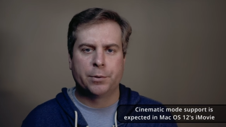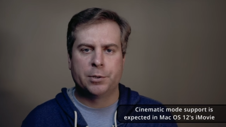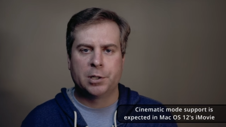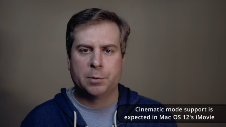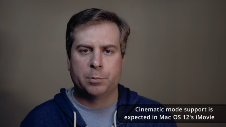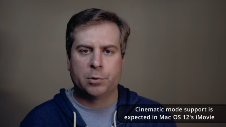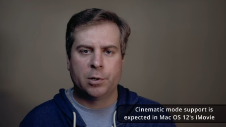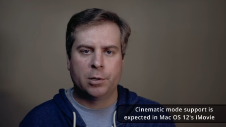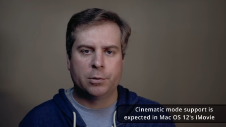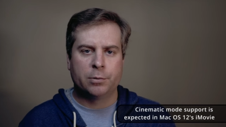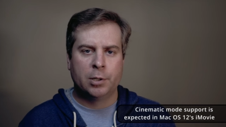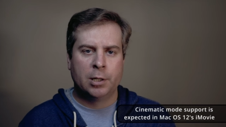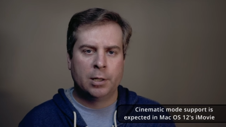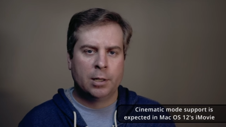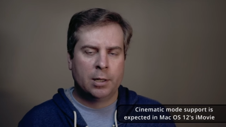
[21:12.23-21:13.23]
13 Pro.
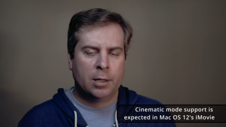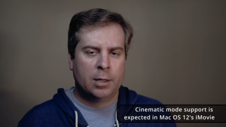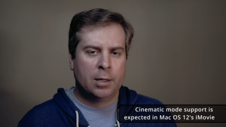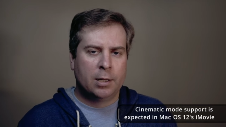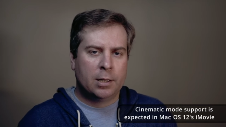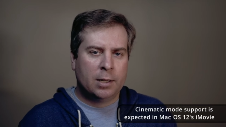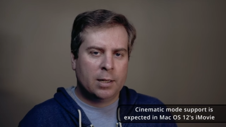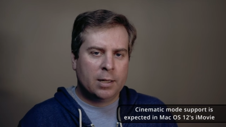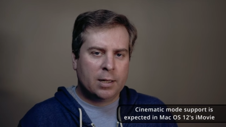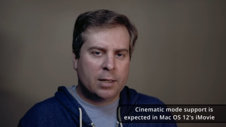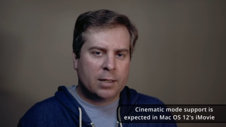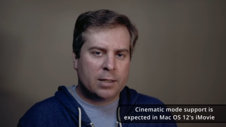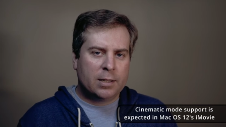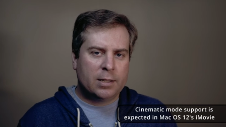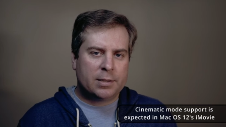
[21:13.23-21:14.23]

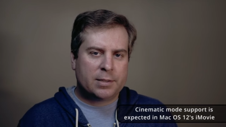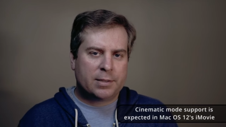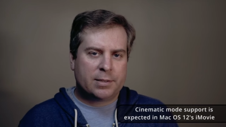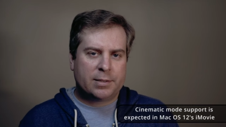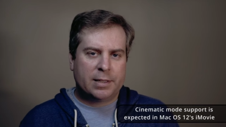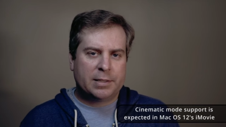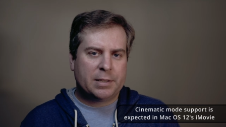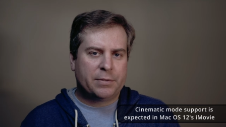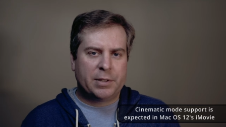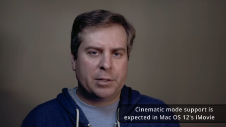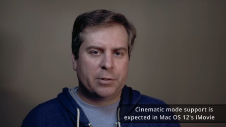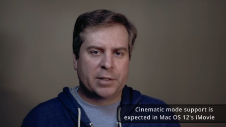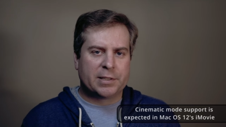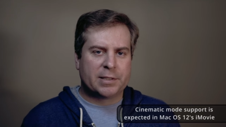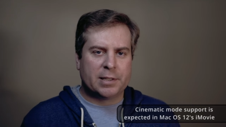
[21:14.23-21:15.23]
It's as if they
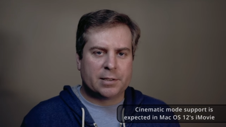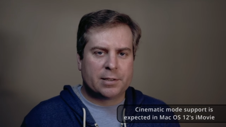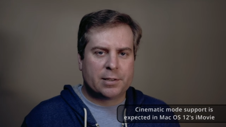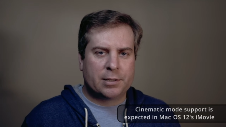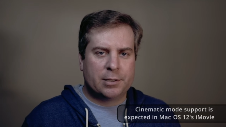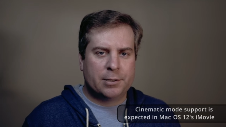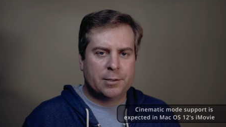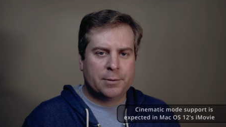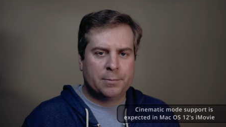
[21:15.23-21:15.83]
don't exist.